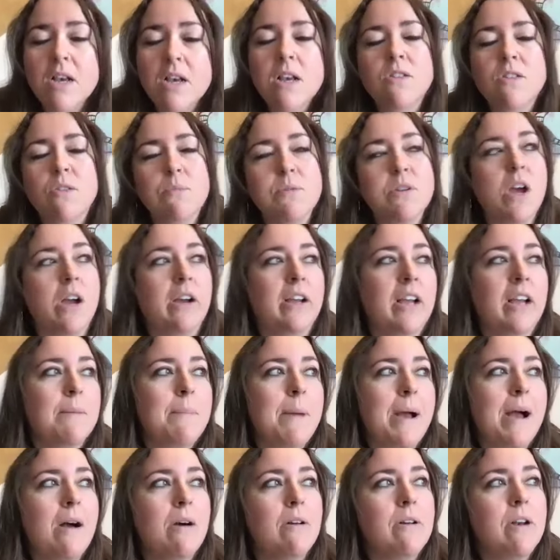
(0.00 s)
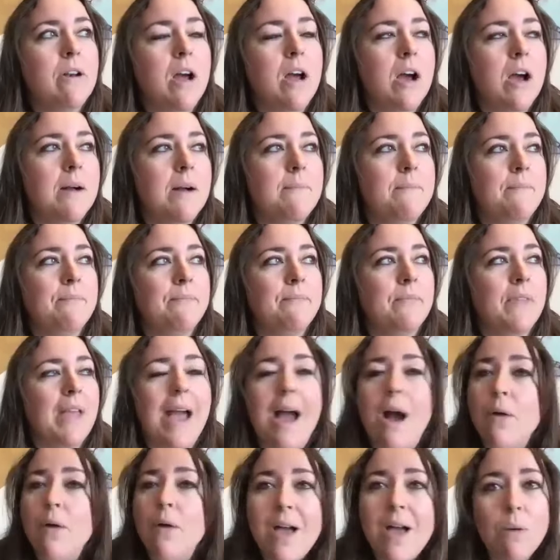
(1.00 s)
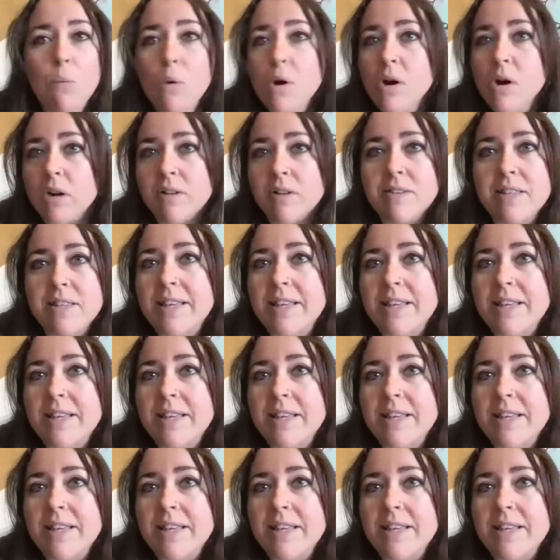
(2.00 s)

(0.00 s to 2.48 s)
So we'll be talking about how that works,